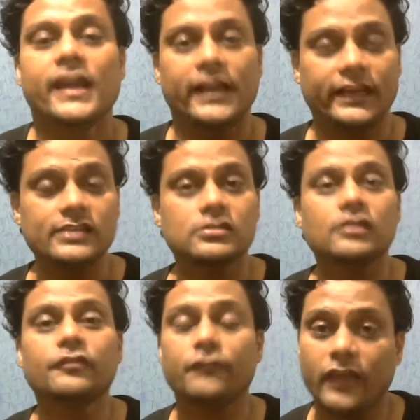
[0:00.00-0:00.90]
It is
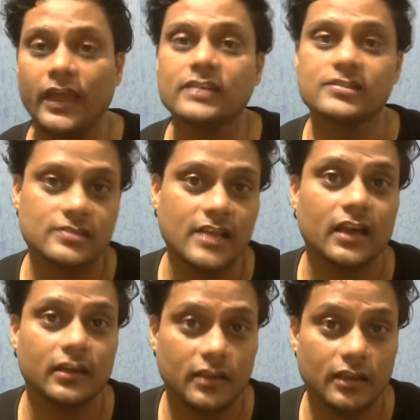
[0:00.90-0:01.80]
the face
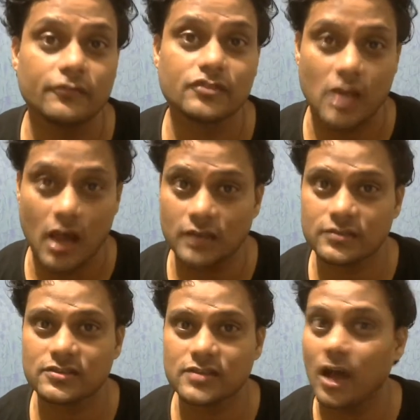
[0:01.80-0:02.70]
that gives
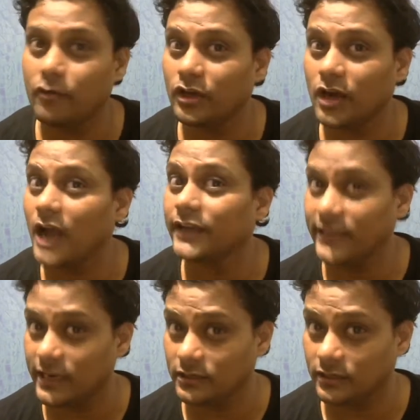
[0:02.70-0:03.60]
us our
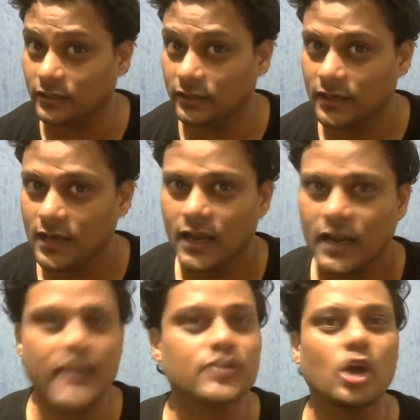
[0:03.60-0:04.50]
identity.
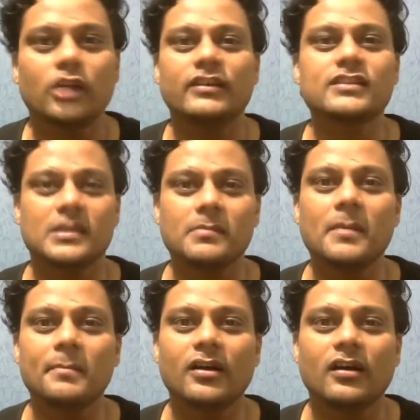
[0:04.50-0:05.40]
Guys, always
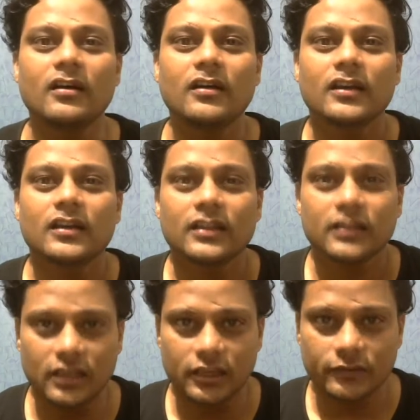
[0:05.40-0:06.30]
remember,
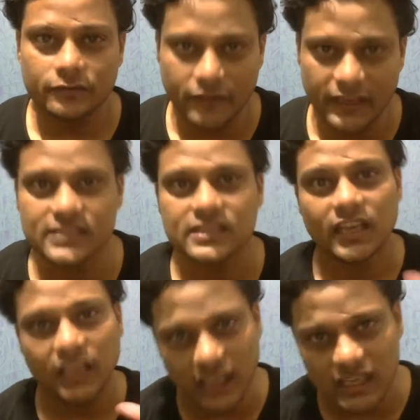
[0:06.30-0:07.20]
the face
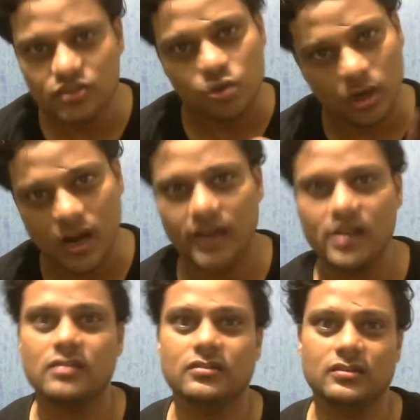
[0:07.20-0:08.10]
is your
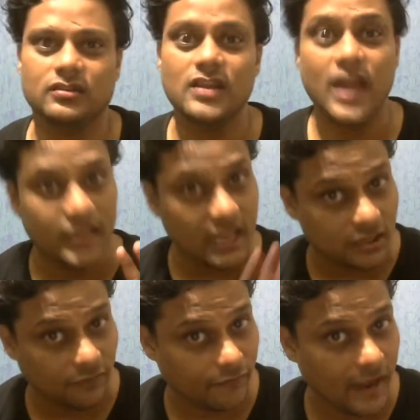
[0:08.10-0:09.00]
identity, and that's
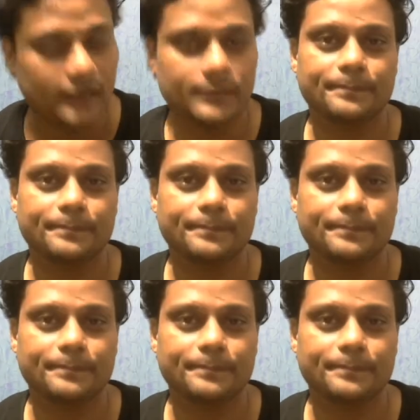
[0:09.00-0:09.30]
a fact.